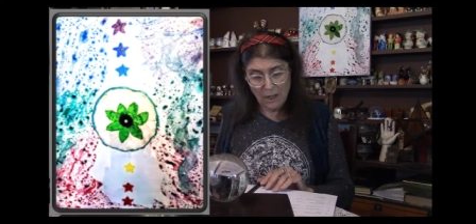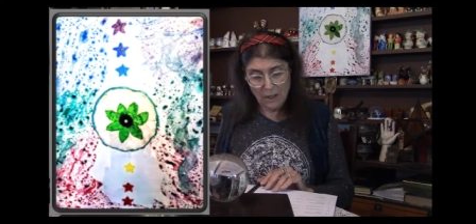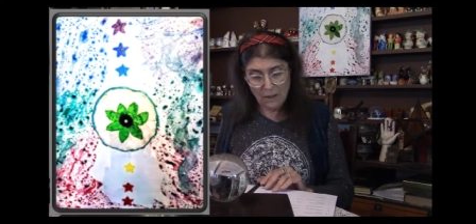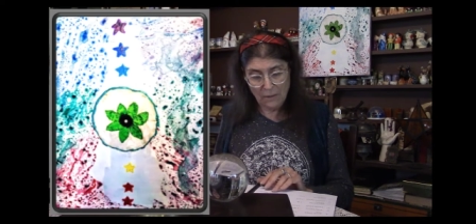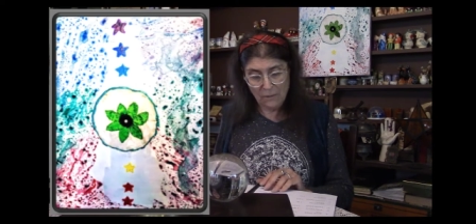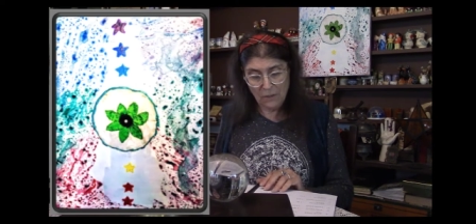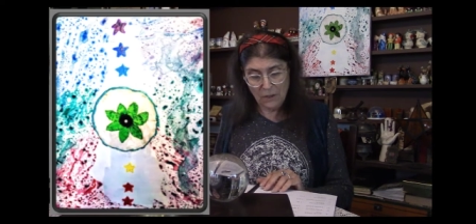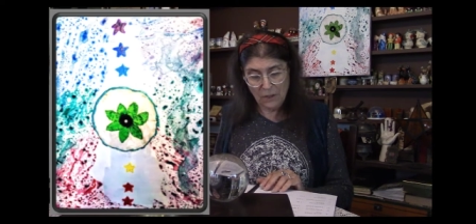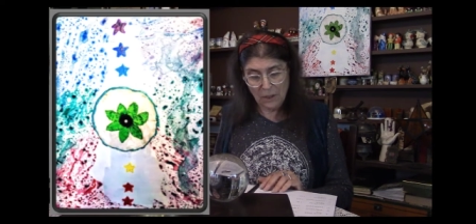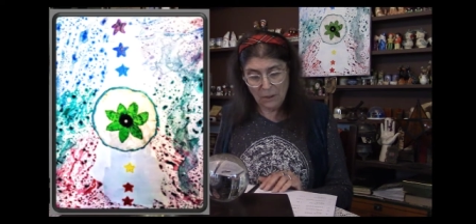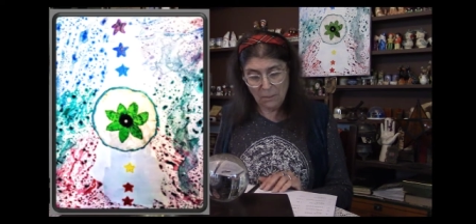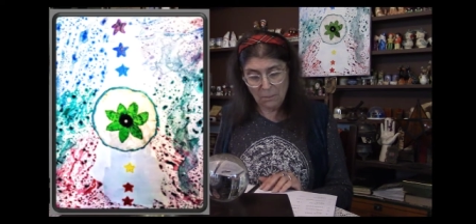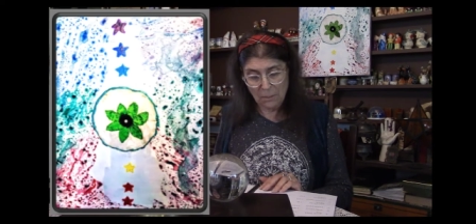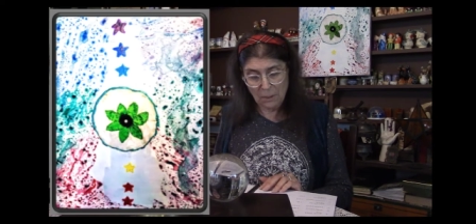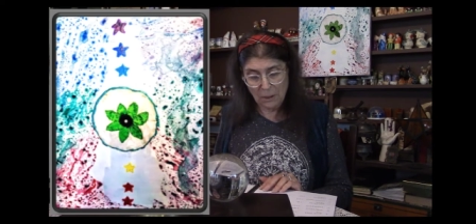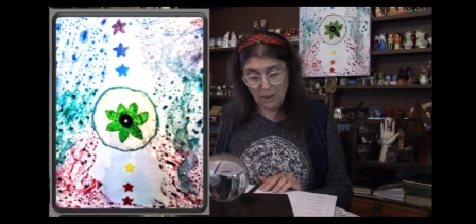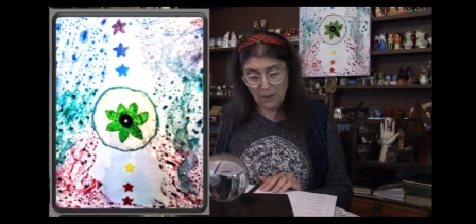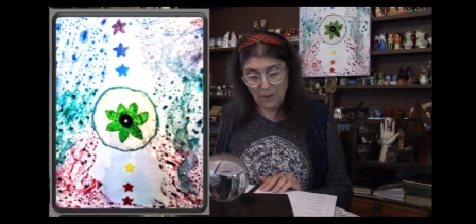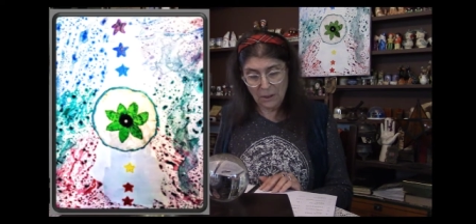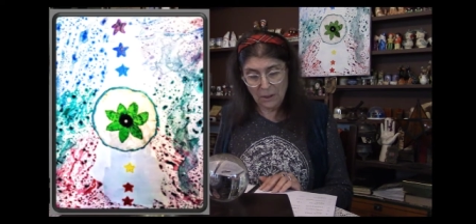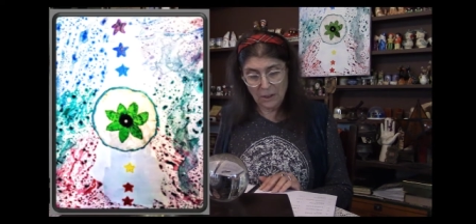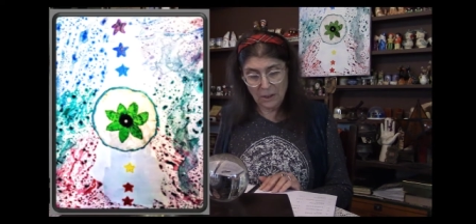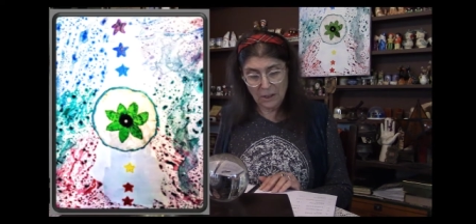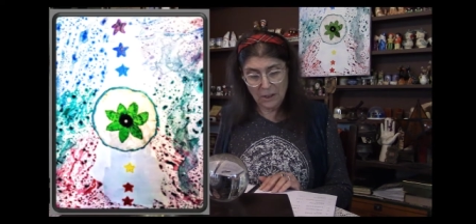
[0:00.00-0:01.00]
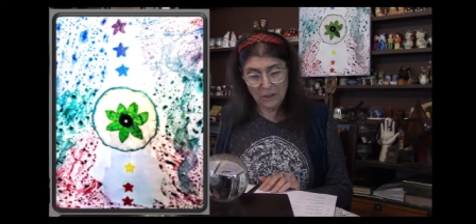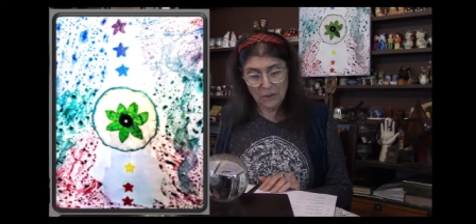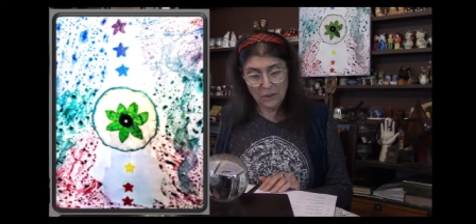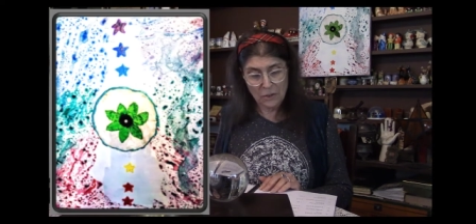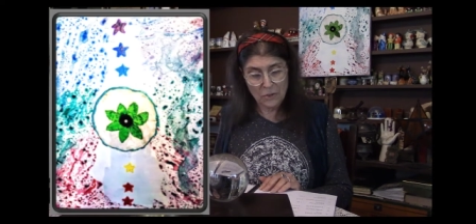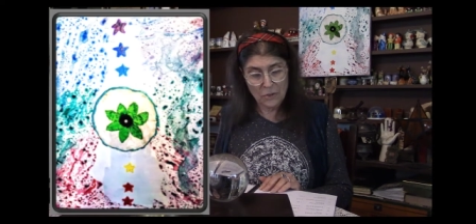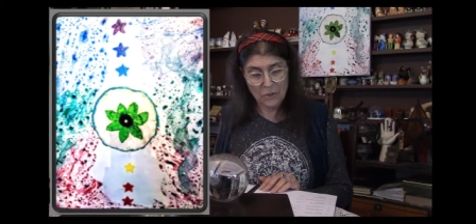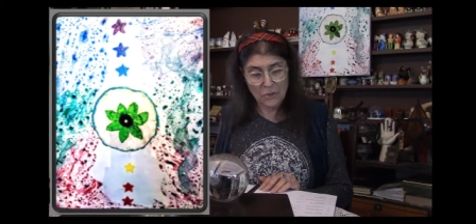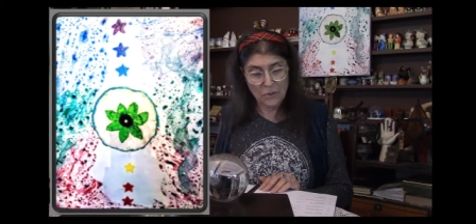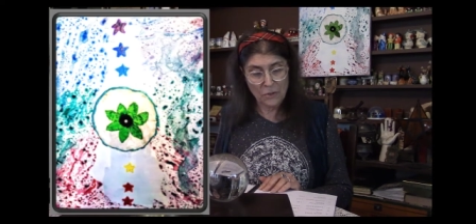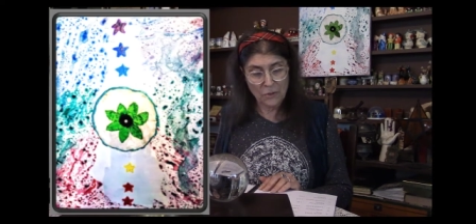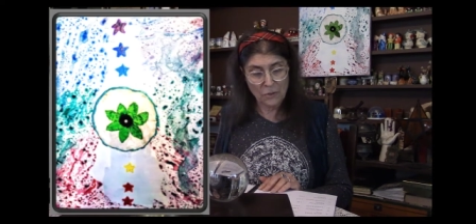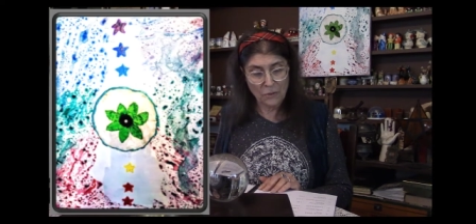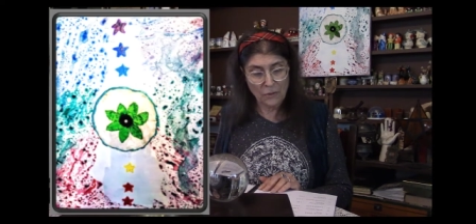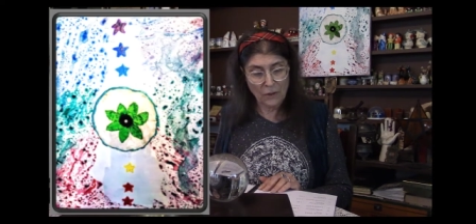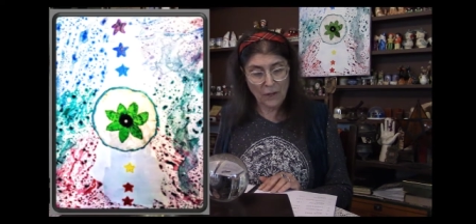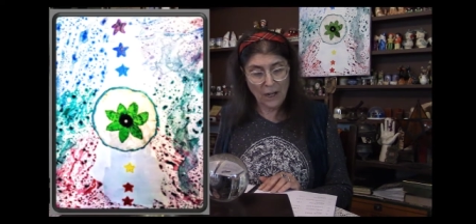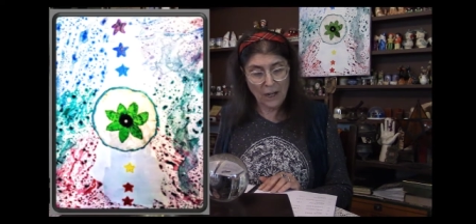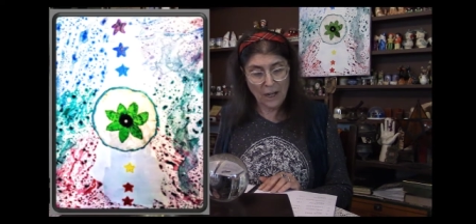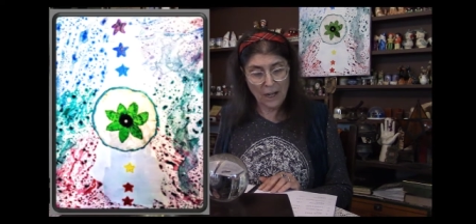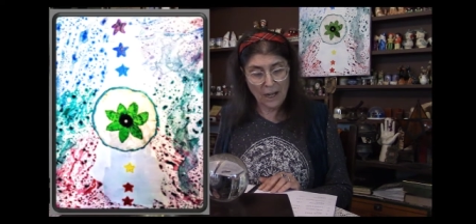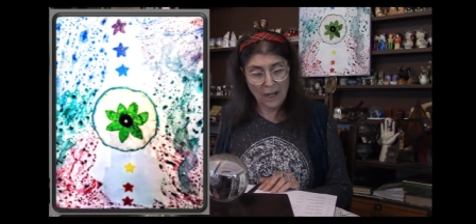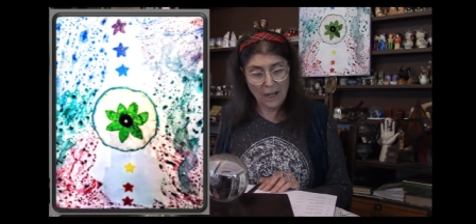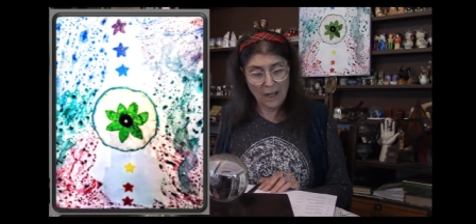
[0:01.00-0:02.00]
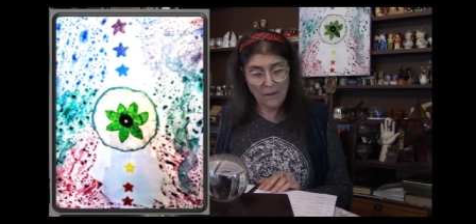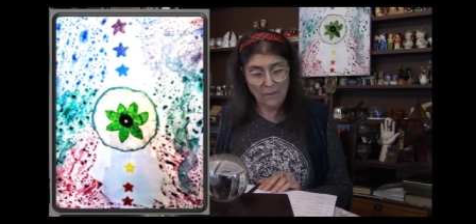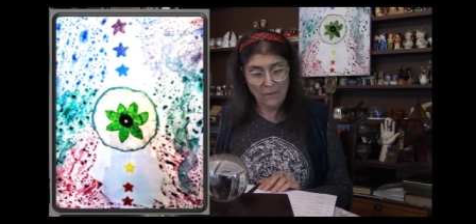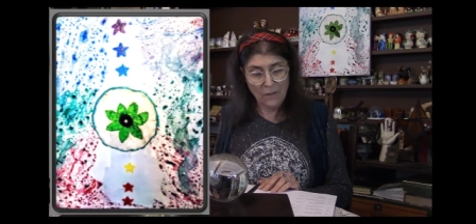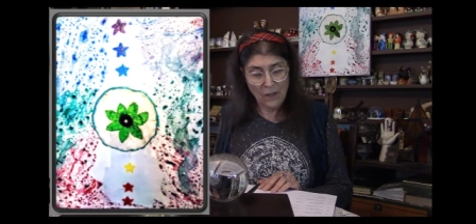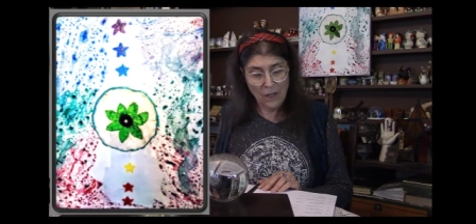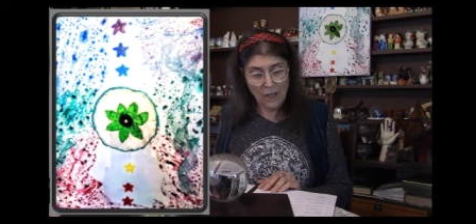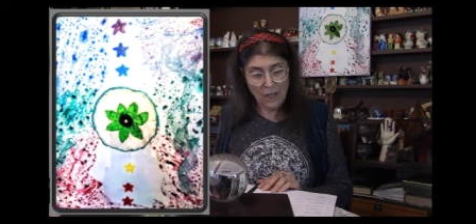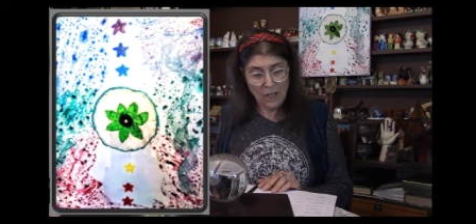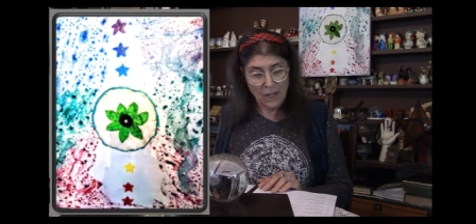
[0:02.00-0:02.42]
of the ability to survive